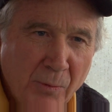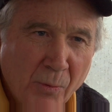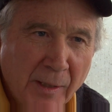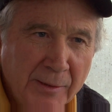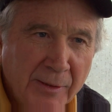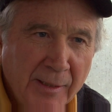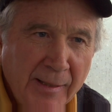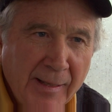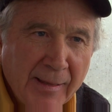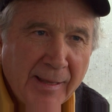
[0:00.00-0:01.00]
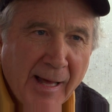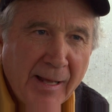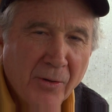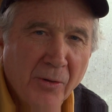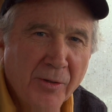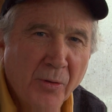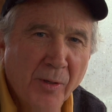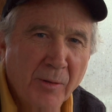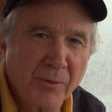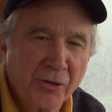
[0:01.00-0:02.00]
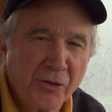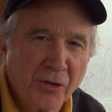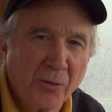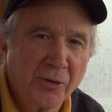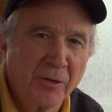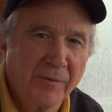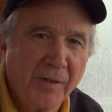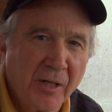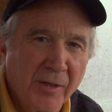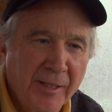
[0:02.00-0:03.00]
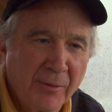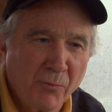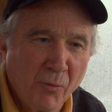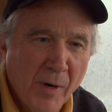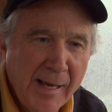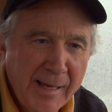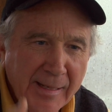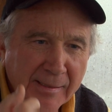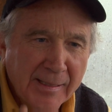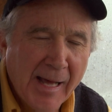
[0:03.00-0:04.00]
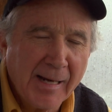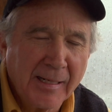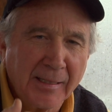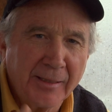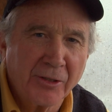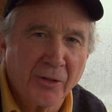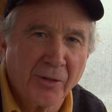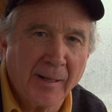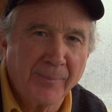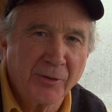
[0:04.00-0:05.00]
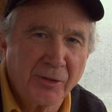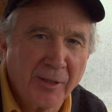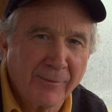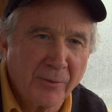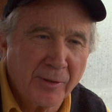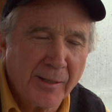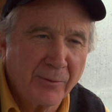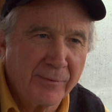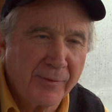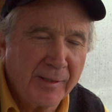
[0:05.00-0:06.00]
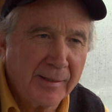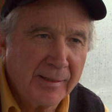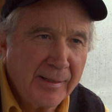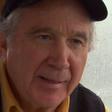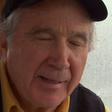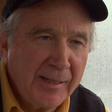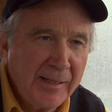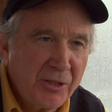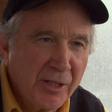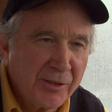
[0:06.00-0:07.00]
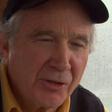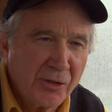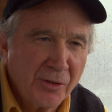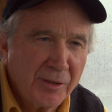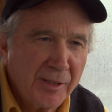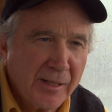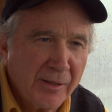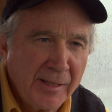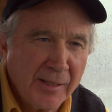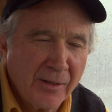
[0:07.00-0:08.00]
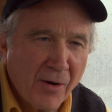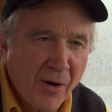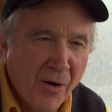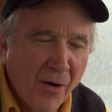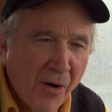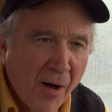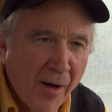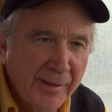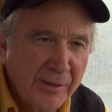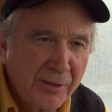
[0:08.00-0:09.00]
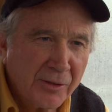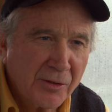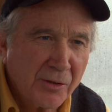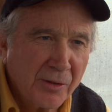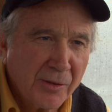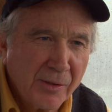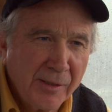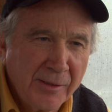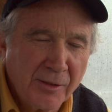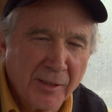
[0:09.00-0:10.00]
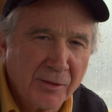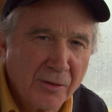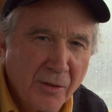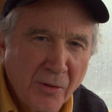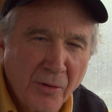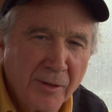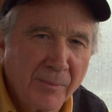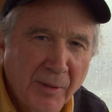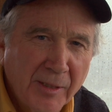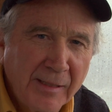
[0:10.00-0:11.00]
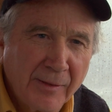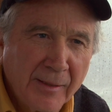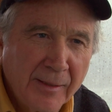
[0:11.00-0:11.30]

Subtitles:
was that earthquake was so severe, it had raised that glacier up several hundred feet. And he just stood there in awe. He just couldn't believe it.